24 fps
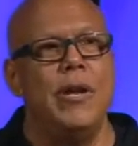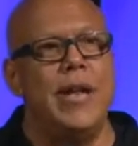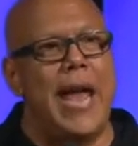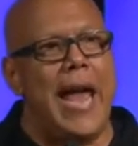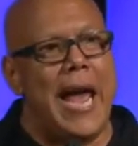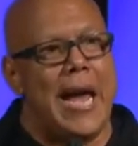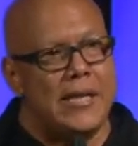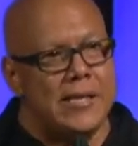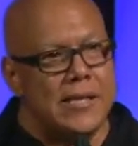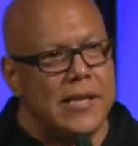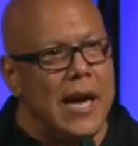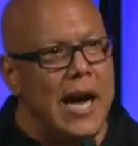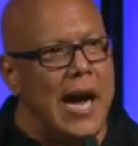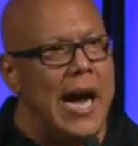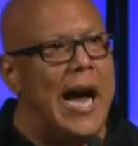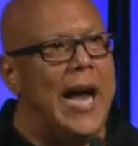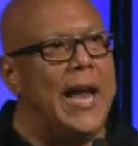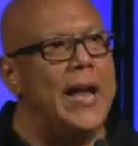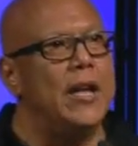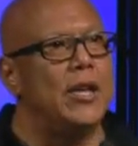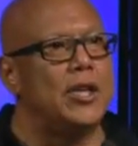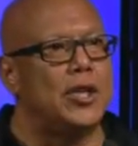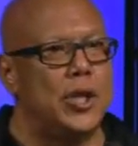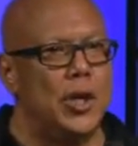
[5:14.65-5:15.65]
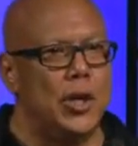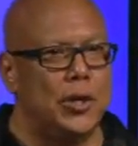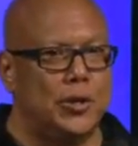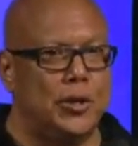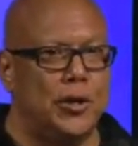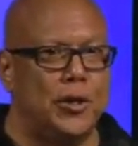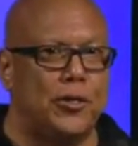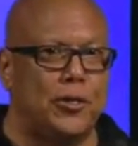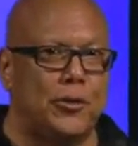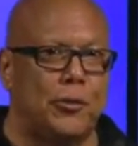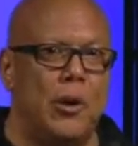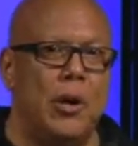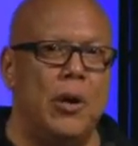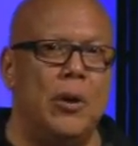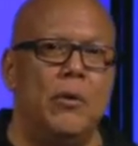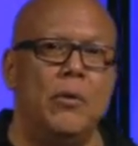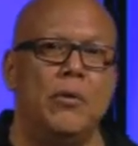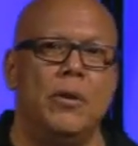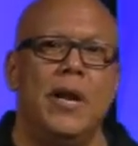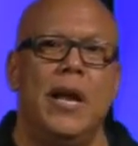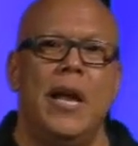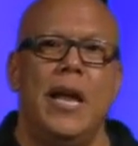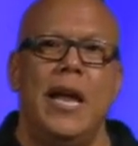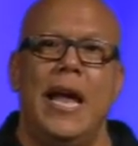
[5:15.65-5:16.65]
Azariah took the
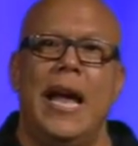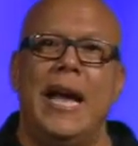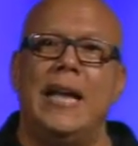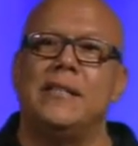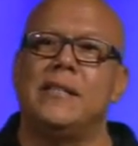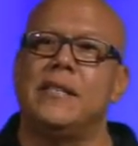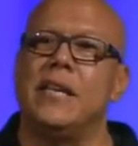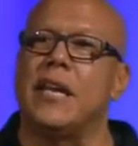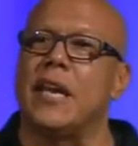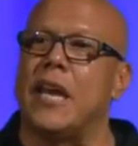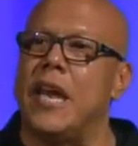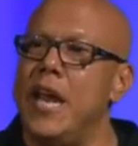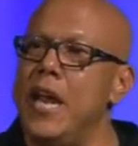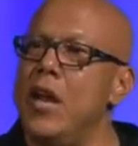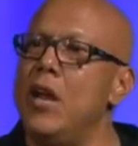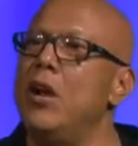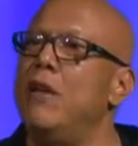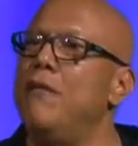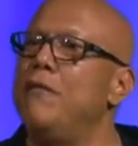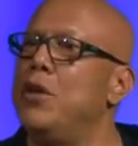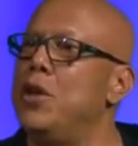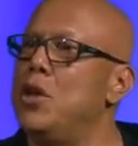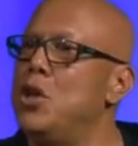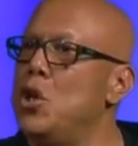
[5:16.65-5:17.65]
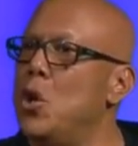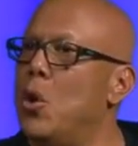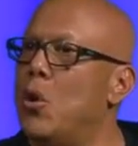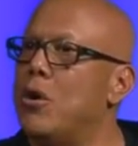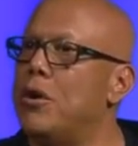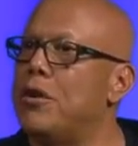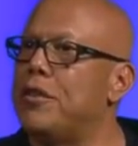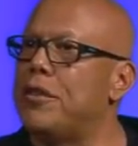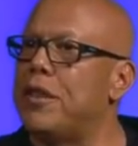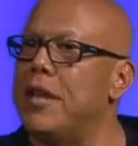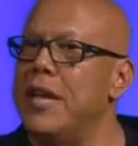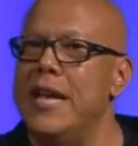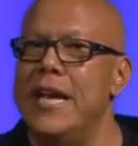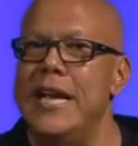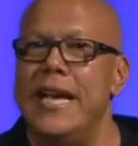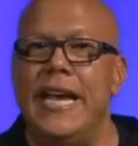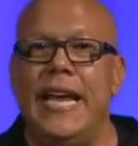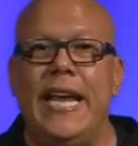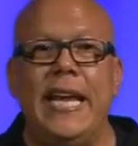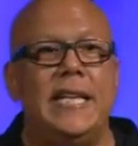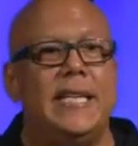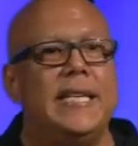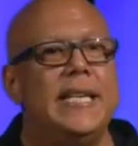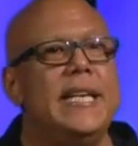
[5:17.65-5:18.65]
throne as the king of the north, he
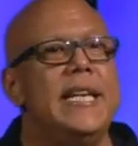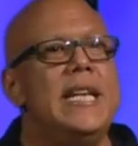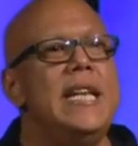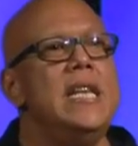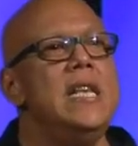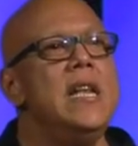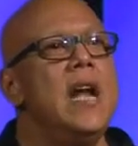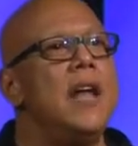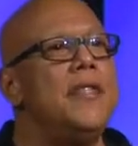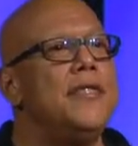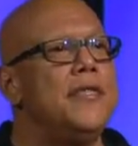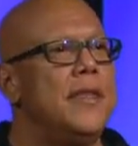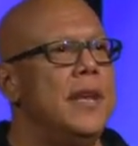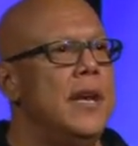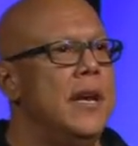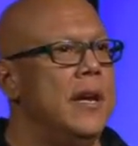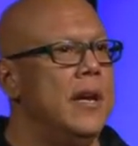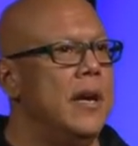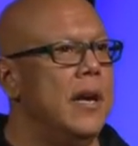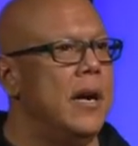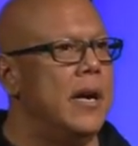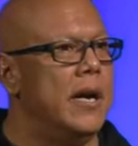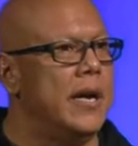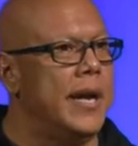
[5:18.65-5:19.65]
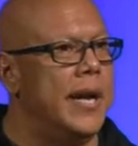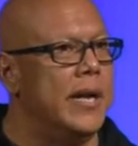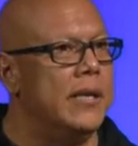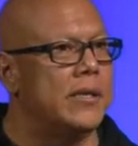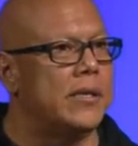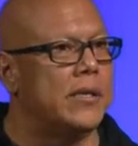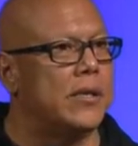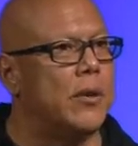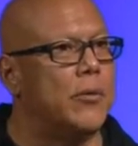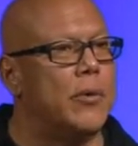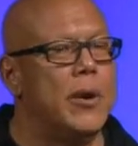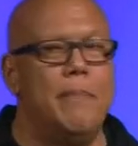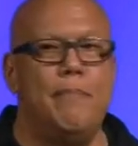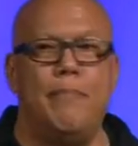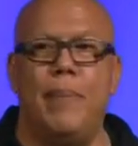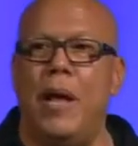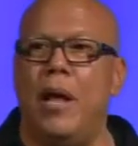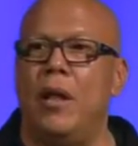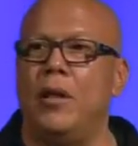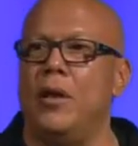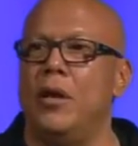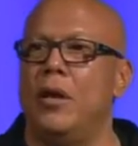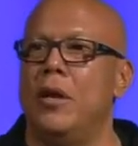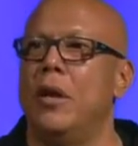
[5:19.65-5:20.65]
did nothing against the
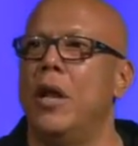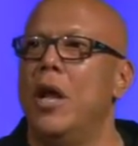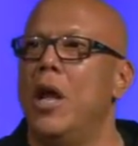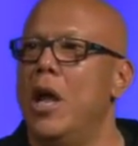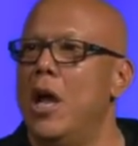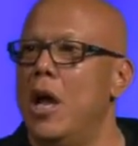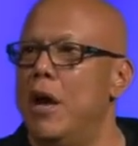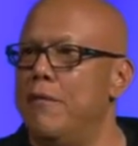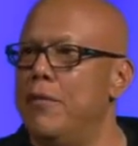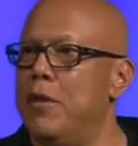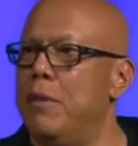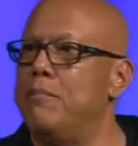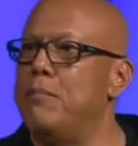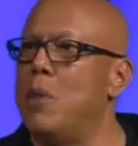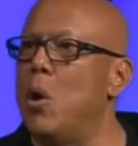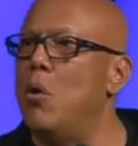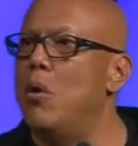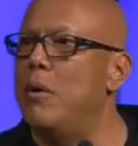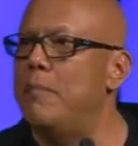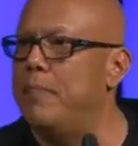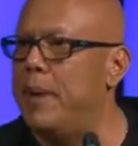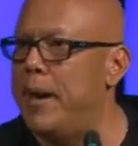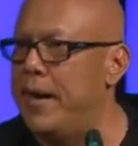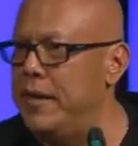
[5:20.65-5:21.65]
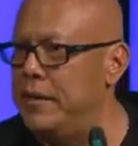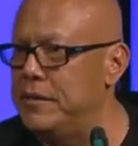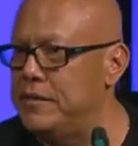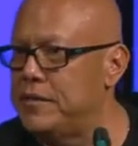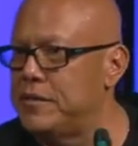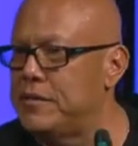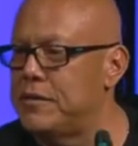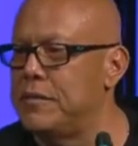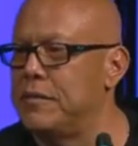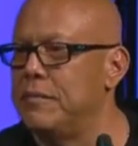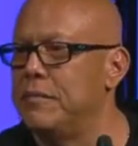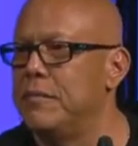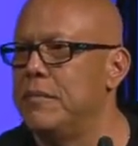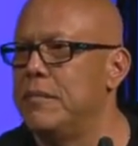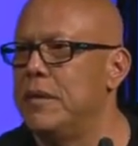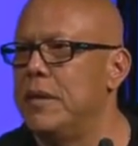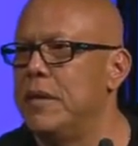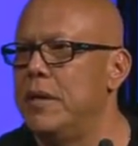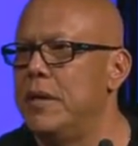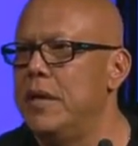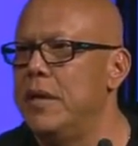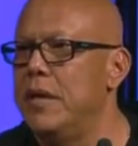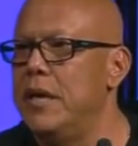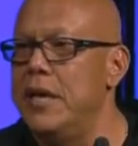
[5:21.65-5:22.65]
rebellion of the Moabites.
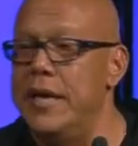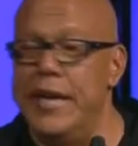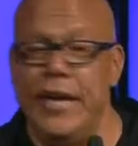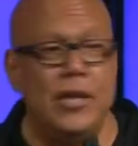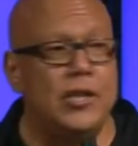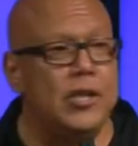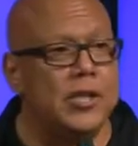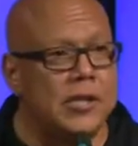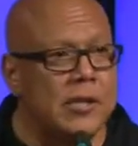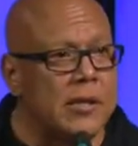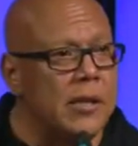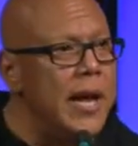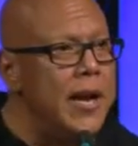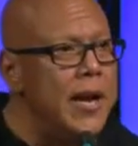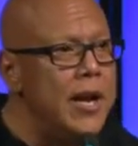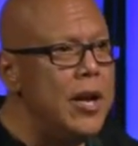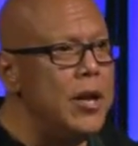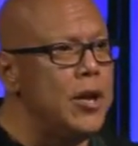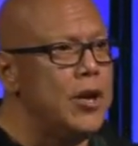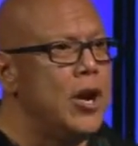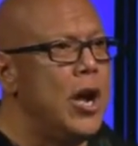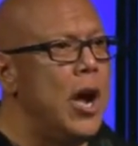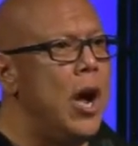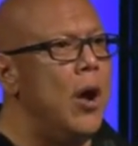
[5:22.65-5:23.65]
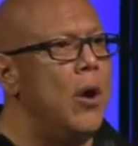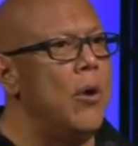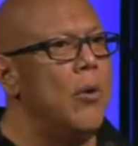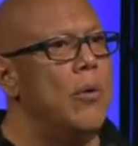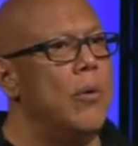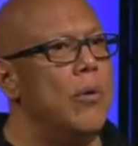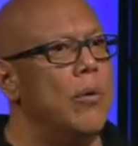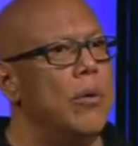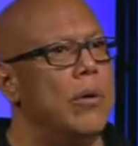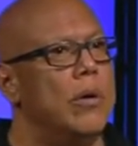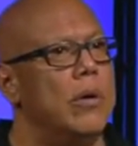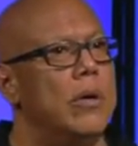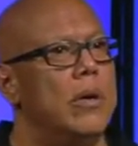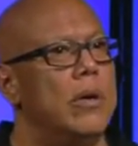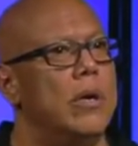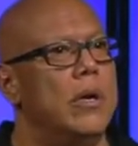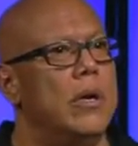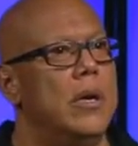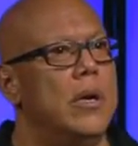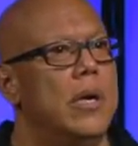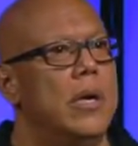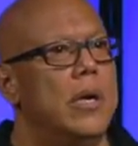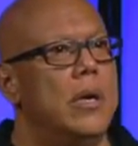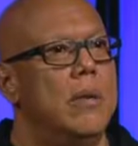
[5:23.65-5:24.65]
He just let it go.
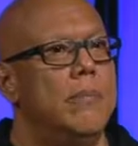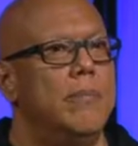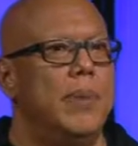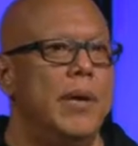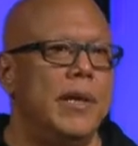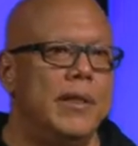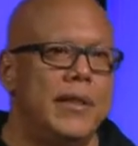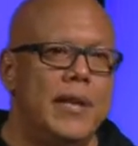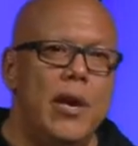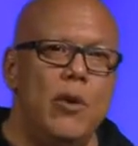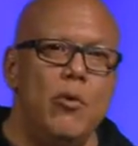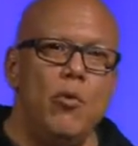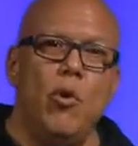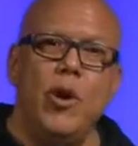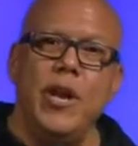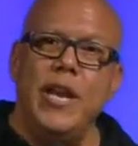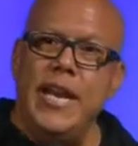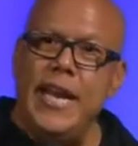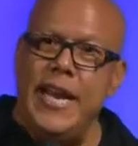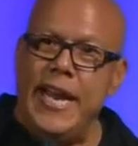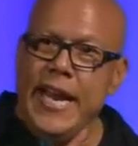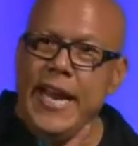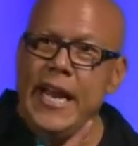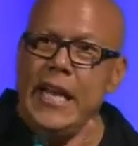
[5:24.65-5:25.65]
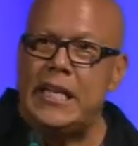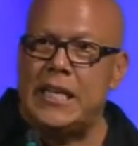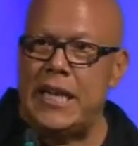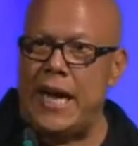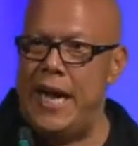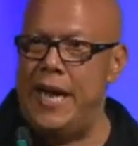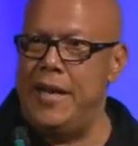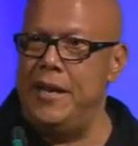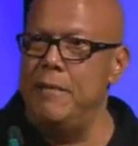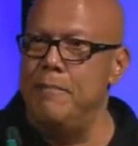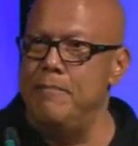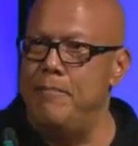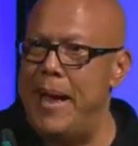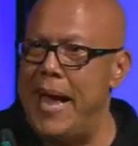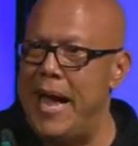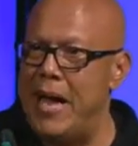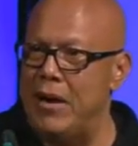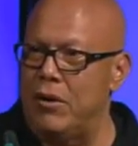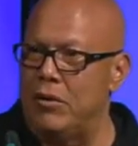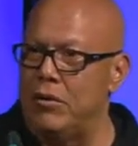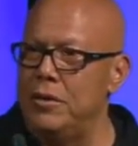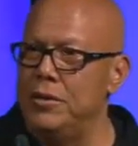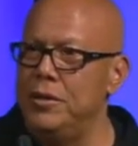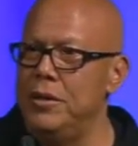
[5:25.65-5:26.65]
But then when he died in
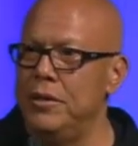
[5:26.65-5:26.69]
battle,